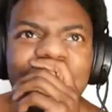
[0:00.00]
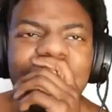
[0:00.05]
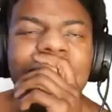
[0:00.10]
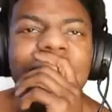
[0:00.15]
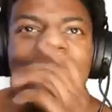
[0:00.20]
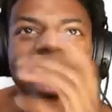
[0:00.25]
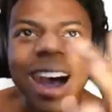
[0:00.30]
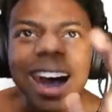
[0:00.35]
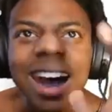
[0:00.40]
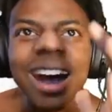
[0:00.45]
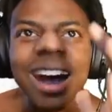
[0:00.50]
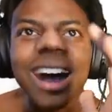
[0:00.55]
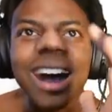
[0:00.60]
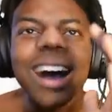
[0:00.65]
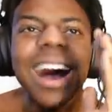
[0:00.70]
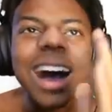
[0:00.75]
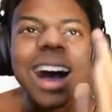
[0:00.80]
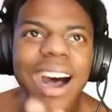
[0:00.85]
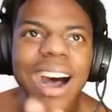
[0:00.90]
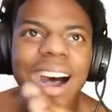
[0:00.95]
Ah.
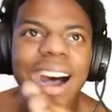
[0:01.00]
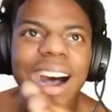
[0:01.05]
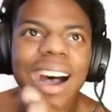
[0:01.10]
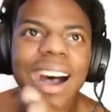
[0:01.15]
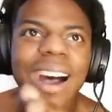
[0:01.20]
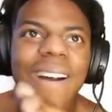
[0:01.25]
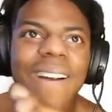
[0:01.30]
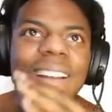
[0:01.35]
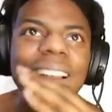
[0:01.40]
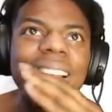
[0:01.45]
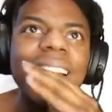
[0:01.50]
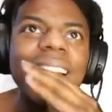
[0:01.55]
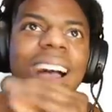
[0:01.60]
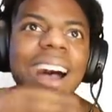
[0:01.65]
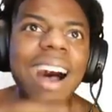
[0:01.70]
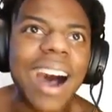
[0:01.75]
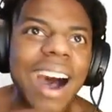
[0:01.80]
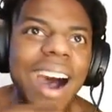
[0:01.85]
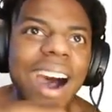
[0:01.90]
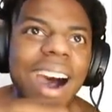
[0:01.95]
Ah.
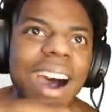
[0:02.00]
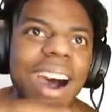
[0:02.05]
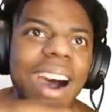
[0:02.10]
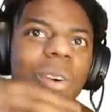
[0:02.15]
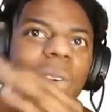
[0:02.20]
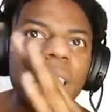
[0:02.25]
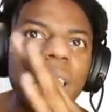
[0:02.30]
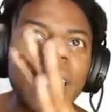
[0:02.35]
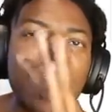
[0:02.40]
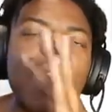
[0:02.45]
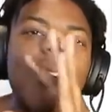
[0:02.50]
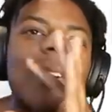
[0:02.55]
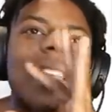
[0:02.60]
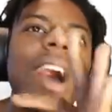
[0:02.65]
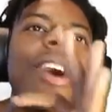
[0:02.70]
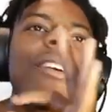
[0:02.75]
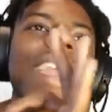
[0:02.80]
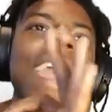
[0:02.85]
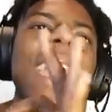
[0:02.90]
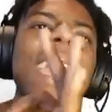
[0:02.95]
Ah. Okay. Okay.
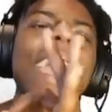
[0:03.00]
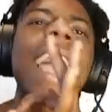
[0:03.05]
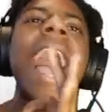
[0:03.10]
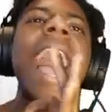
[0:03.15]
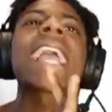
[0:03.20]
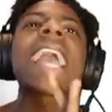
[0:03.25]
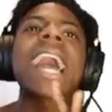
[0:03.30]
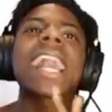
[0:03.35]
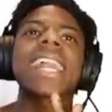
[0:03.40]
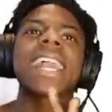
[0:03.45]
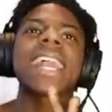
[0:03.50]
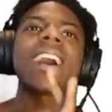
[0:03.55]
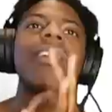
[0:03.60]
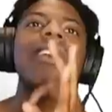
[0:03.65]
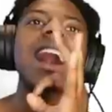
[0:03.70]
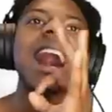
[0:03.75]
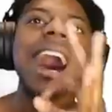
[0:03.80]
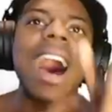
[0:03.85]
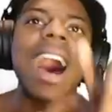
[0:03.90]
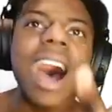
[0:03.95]
Okay. I got it now.
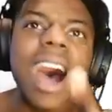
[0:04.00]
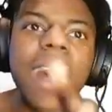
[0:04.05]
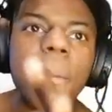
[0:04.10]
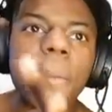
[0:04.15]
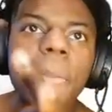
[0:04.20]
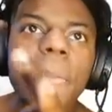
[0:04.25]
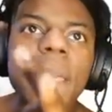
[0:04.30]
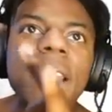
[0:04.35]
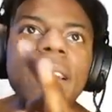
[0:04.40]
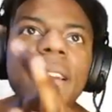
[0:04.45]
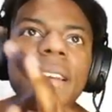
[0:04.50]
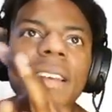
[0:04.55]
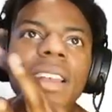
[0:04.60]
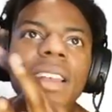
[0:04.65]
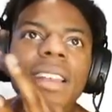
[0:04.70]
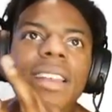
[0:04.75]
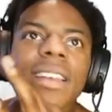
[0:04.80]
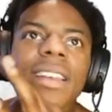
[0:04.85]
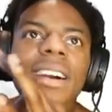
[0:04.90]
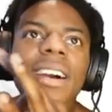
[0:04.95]
Ah.
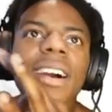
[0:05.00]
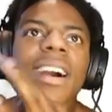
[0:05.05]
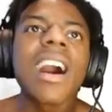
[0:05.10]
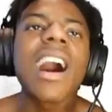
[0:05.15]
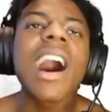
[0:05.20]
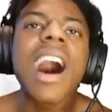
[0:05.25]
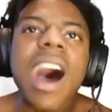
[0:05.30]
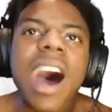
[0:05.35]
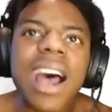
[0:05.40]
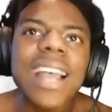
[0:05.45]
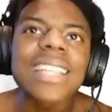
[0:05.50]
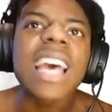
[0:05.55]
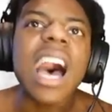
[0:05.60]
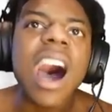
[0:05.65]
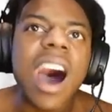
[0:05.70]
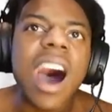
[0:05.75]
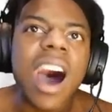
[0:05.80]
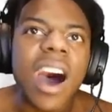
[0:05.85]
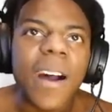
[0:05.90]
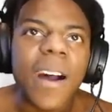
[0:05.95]
Ah. Ah is
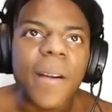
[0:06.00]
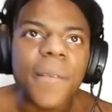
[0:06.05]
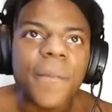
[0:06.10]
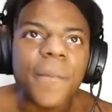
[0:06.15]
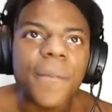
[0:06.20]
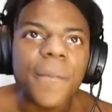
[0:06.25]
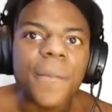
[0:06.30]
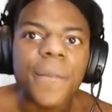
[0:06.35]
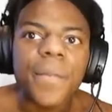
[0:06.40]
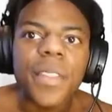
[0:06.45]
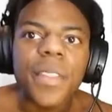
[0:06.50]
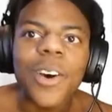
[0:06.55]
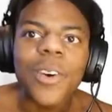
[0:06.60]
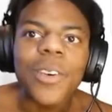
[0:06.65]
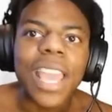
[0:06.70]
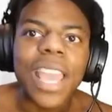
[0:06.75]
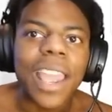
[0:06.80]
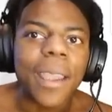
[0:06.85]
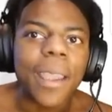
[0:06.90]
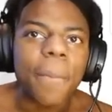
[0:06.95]
ah. Ah.
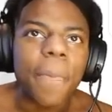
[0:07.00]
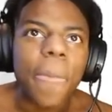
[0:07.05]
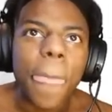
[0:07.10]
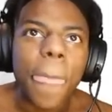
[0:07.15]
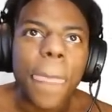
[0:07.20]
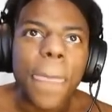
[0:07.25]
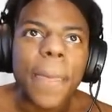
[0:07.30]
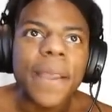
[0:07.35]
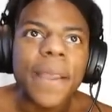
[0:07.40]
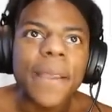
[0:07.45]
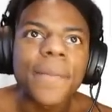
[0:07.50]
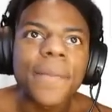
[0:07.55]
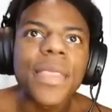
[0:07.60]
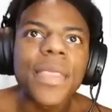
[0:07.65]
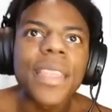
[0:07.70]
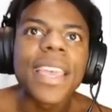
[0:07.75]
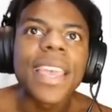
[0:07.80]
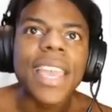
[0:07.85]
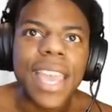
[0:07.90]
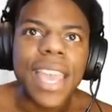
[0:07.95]
Okay. Hey.
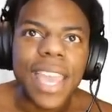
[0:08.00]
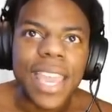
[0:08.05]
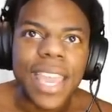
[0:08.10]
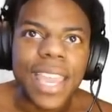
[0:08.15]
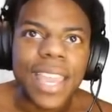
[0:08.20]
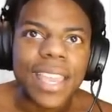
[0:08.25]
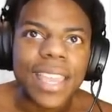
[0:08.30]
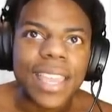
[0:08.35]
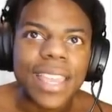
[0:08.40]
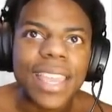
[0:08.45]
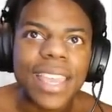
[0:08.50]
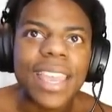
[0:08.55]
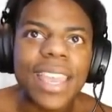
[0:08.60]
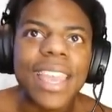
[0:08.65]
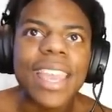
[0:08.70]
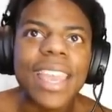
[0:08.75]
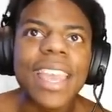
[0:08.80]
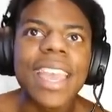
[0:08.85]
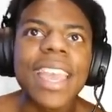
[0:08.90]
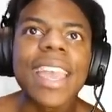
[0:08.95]
Hey.
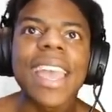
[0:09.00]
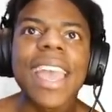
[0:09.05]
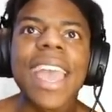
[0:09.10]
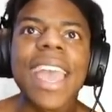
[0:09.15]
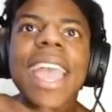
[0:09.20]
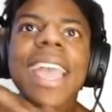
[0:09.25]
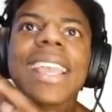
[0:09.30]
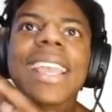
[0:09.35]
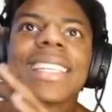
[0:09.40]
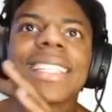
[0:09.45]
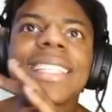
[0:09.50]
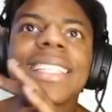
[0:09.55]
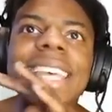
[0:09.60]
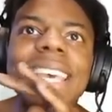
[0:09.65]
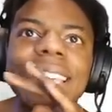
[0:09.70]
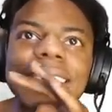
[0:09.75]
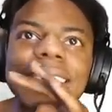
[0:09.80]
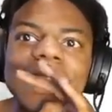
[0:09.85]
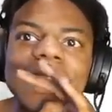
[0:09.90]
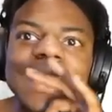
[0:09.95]
Hey is
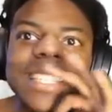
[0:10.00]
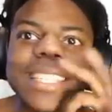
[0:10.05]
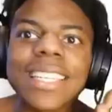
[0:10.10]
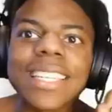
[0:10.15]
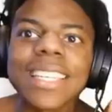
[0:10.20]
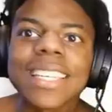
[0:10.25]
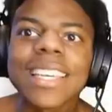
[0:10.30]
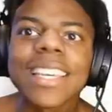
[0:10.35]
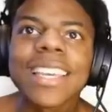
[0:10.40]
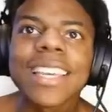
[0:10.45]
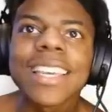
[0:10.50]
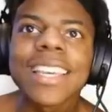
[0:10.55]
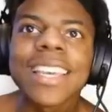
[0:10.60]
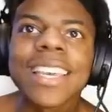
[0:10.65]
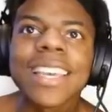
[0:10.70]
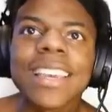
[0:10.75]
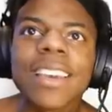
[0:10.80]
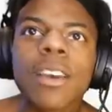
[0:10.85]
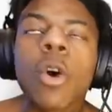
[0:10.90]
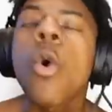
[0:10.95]
this.
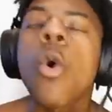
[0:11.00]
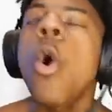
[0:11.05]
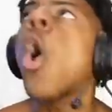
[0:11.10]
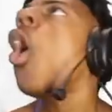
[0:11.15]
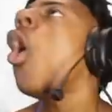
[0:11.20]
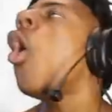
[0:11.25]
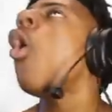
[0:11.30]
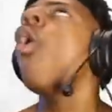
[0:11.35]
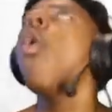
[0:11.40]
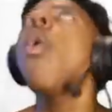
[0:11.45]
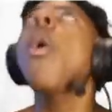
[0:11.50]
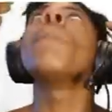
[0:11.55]
Oh